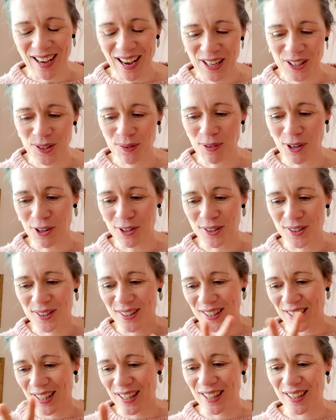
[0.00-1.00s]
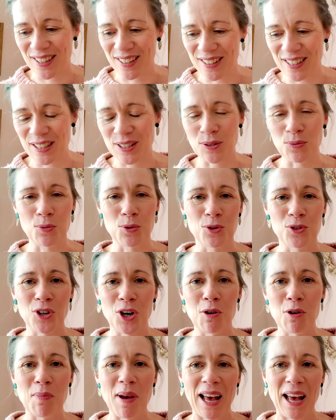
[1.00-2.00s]
as far as the Knitted
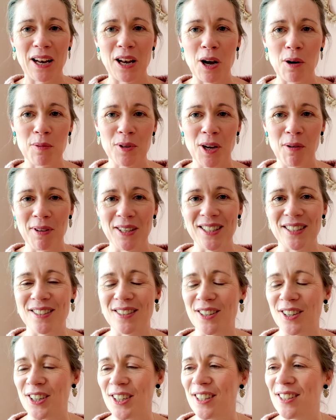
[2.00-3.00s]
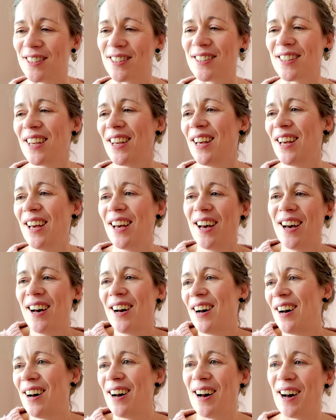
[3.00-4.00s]
Wardrobe and upcoming designs,
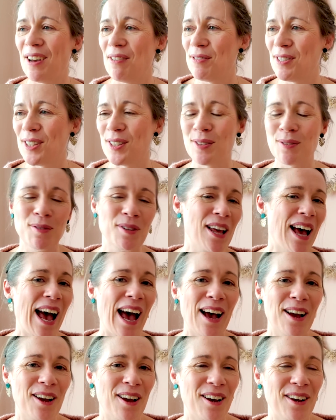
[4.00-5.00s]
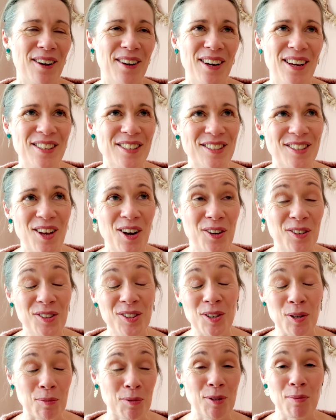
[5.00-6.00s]
I just can't
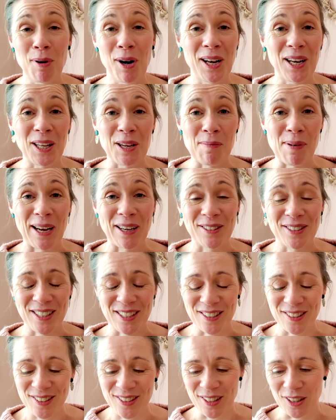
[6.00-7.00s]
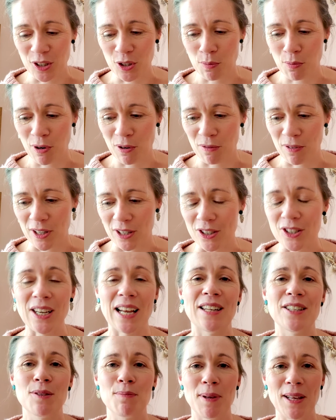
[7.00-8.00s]
stop smiling about it. It's such a privilege.
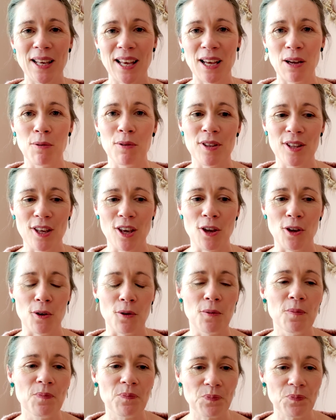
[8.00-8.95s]
And to be here with you,